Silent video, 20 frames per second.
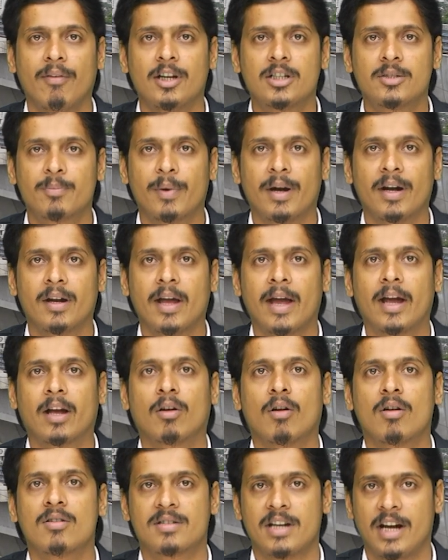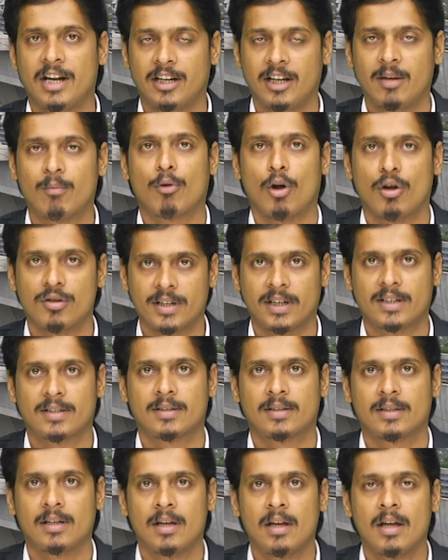feet spread across nineteen
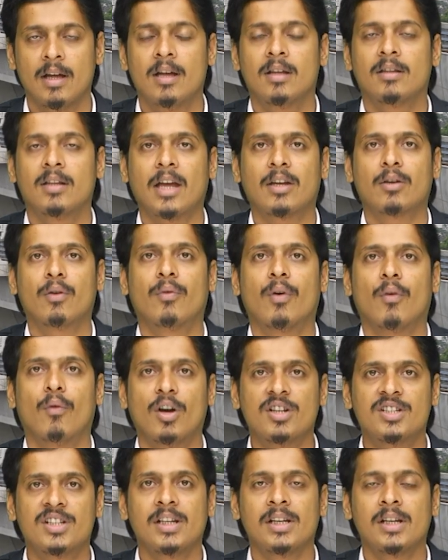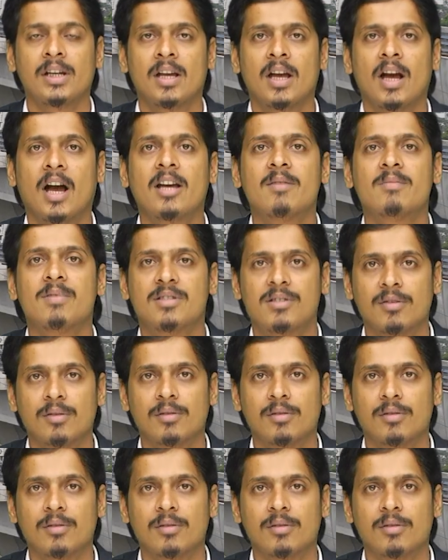projects. Thank you for watching Hybiz